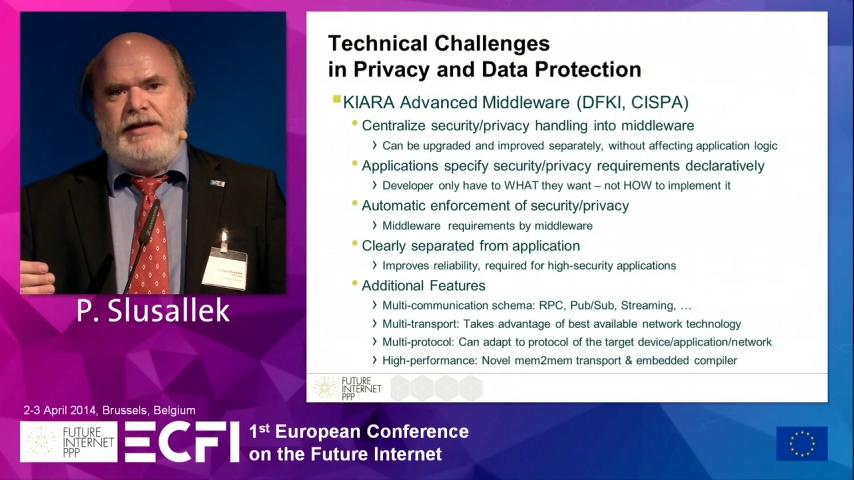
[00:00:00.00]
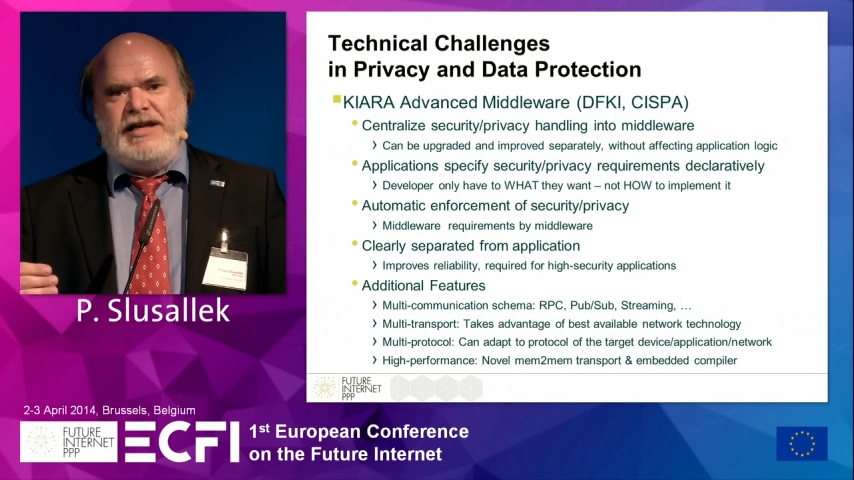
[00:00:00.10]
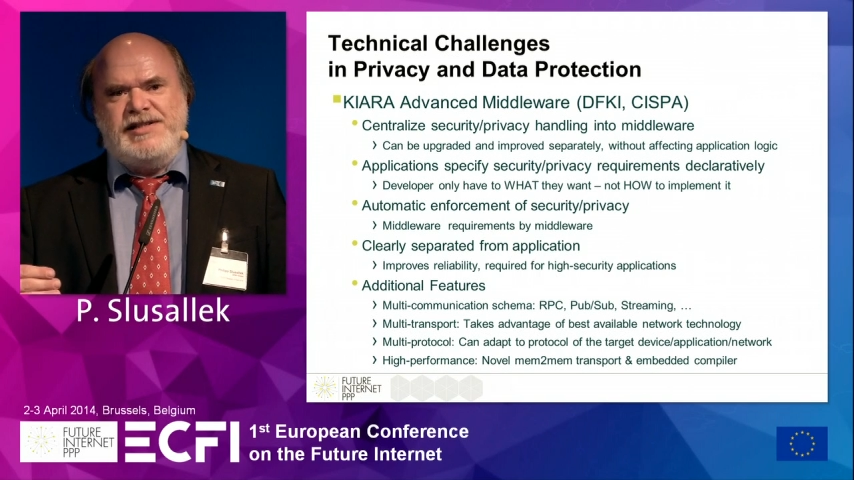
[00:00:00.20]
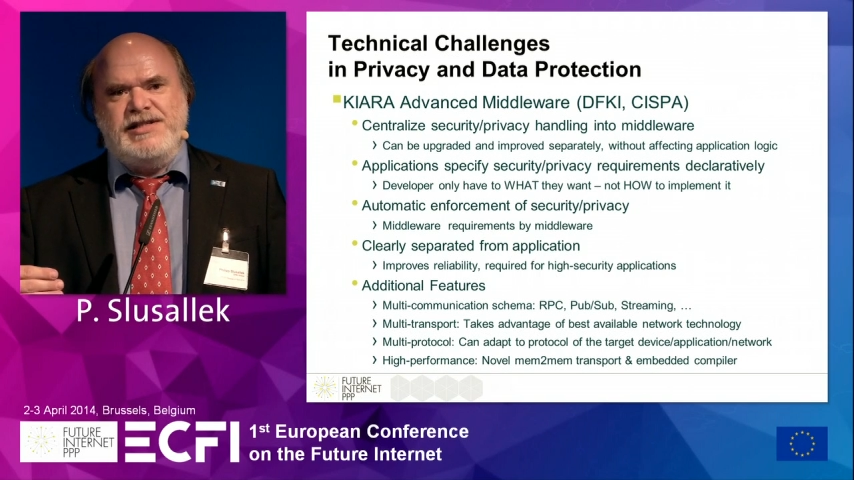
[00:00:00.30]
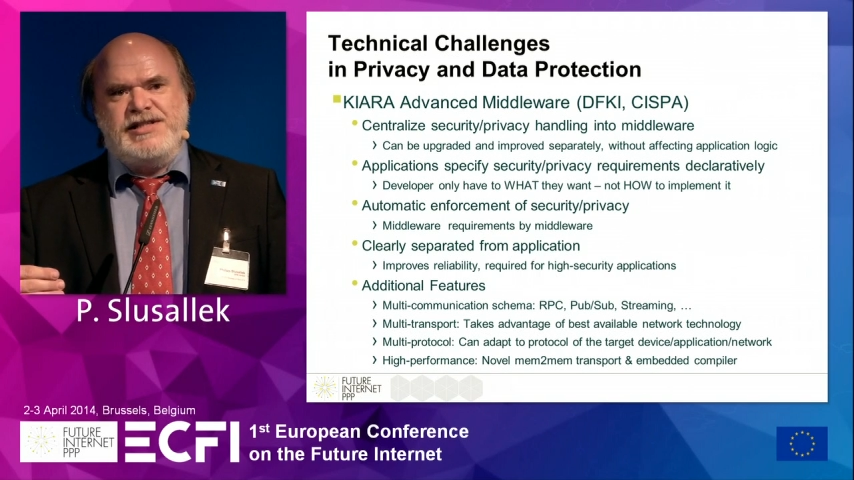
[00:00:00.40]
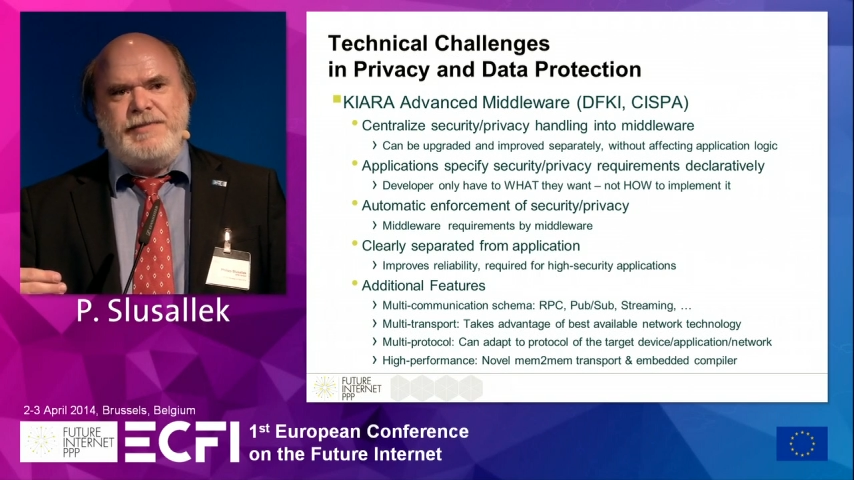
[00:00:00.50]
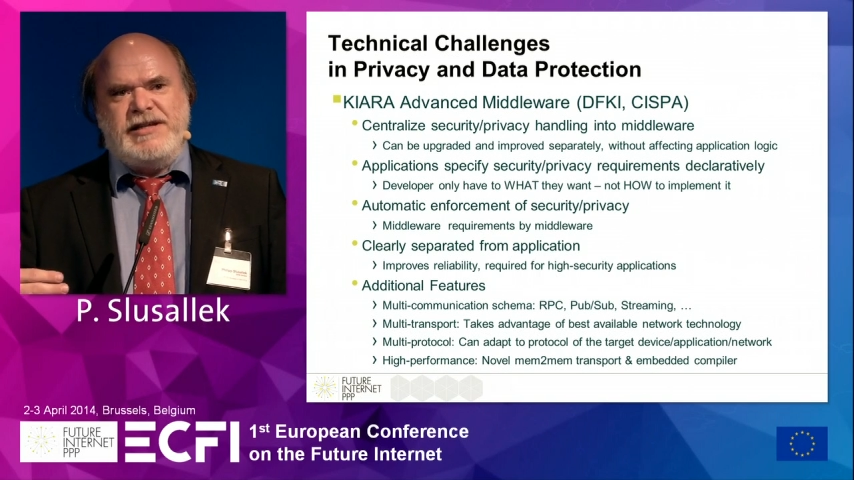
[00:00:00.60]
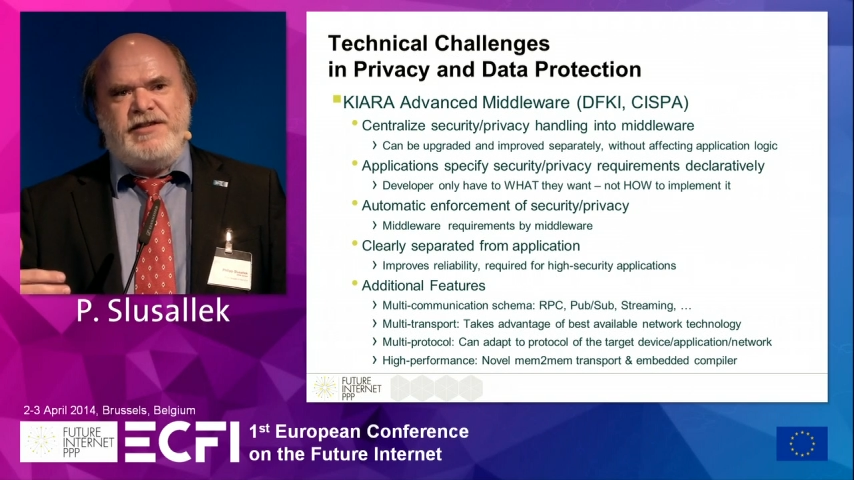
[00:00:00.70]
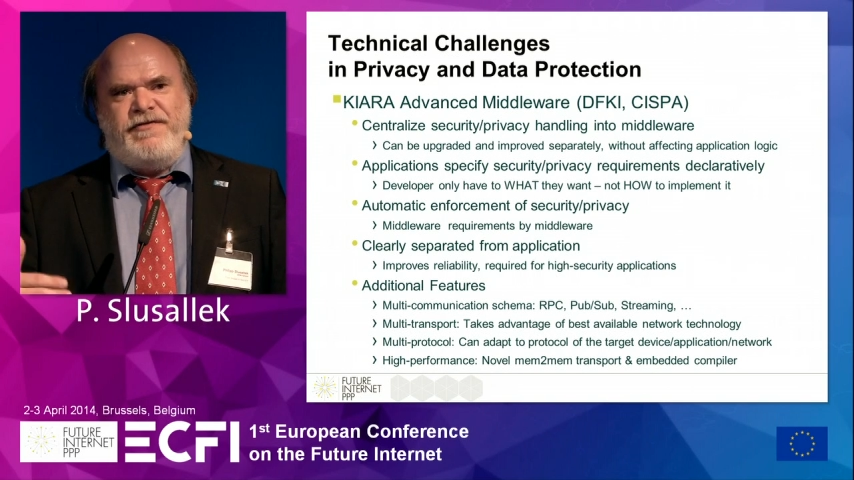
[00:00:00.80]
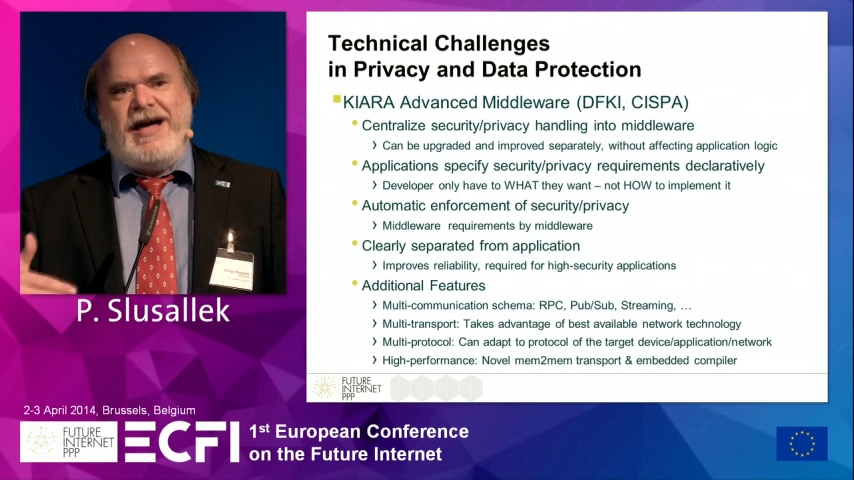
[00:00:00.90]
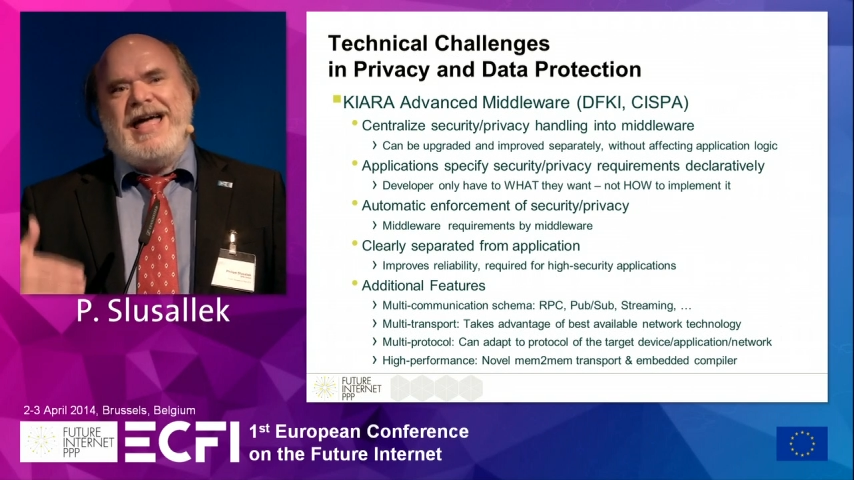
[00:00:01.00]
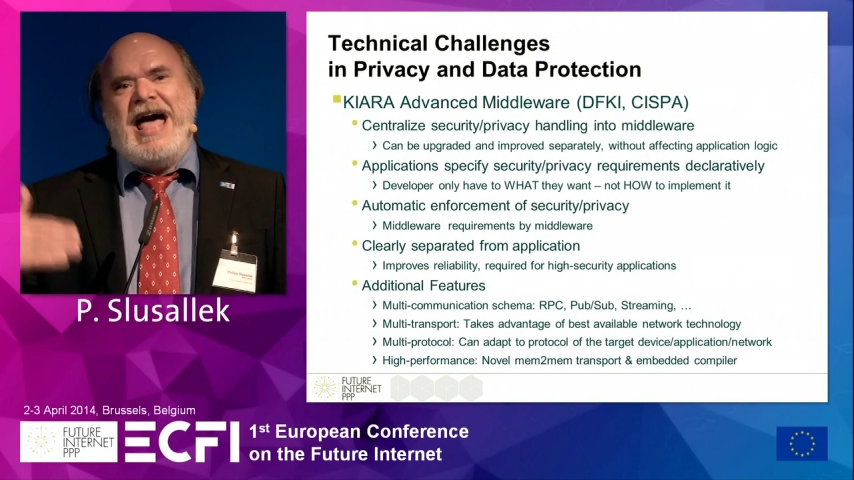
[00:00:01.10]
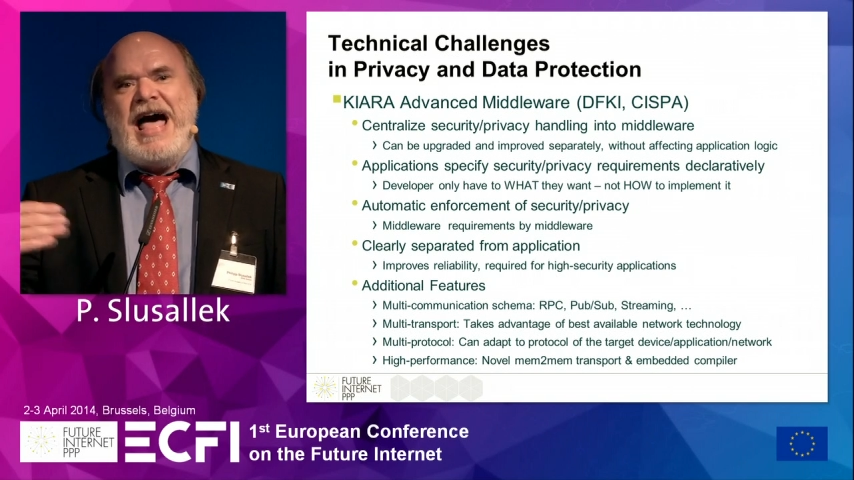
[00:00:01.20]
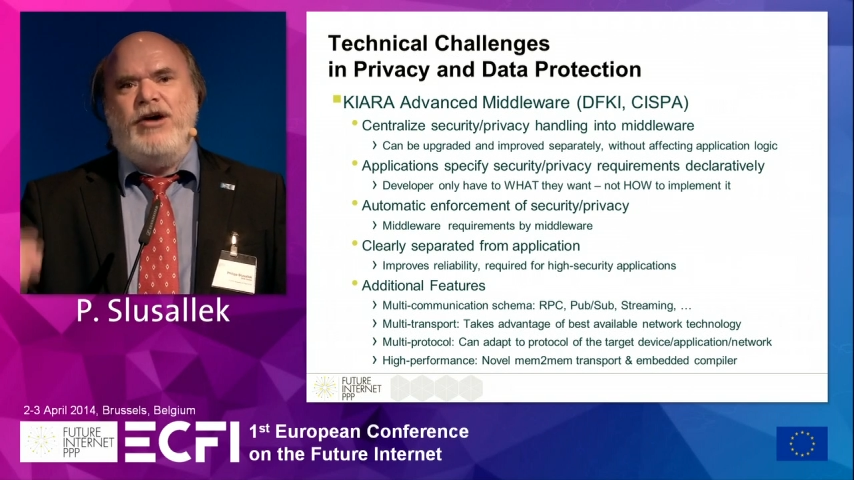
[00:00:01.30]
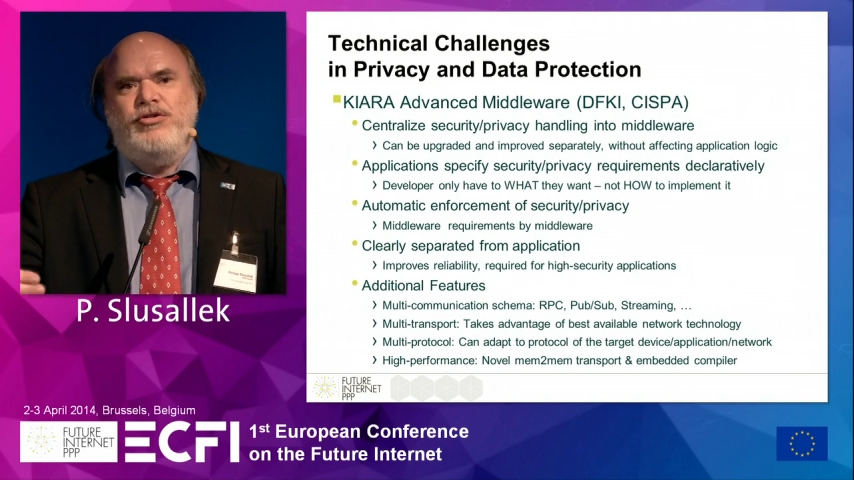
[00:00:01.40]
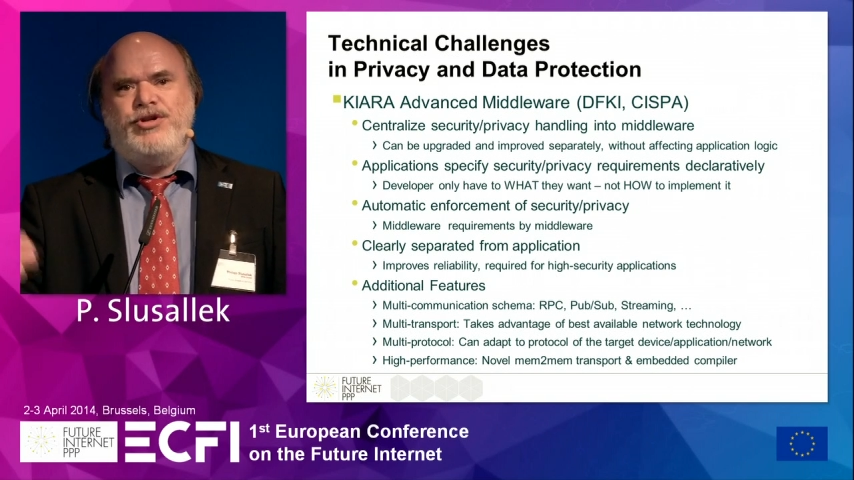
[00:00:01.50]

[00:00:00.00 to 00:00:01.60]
doesn't specify how